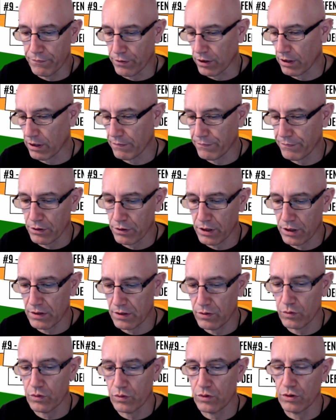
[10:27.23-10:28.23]
I forgot
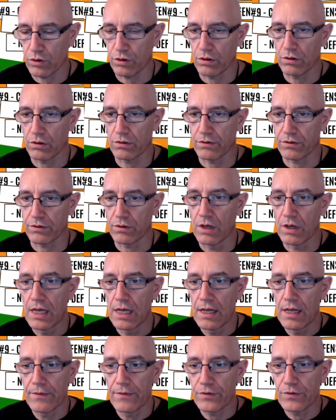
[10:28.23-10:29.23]
to
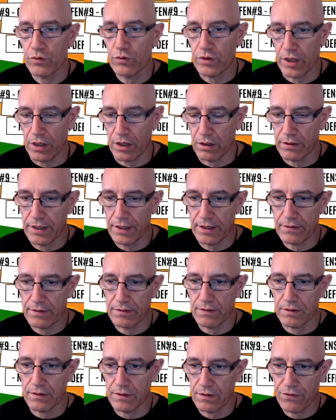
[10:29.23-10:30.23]
tell that
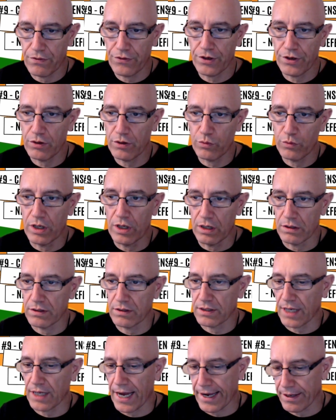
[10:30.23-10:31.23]
three were
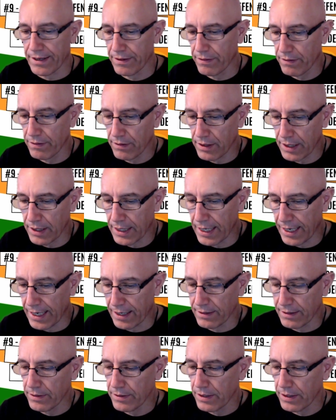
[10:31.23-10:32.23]
tied
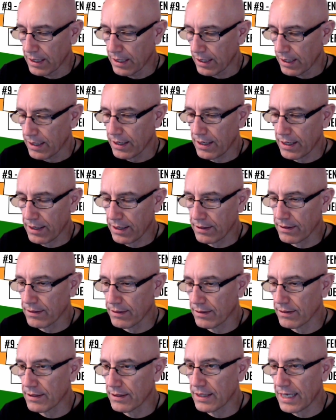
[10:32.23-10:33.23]
again, and
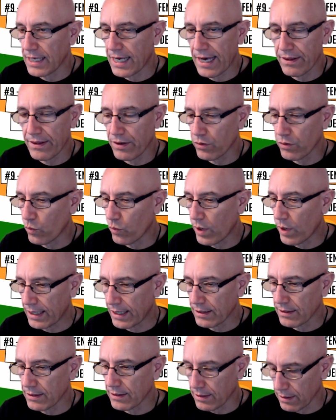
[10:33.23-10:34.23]
the other
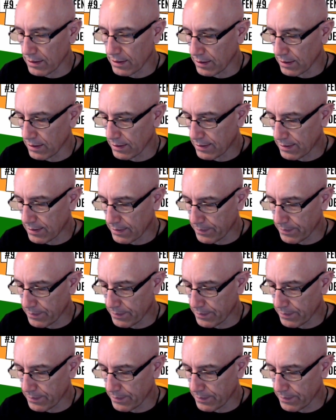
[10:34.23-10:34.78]
one is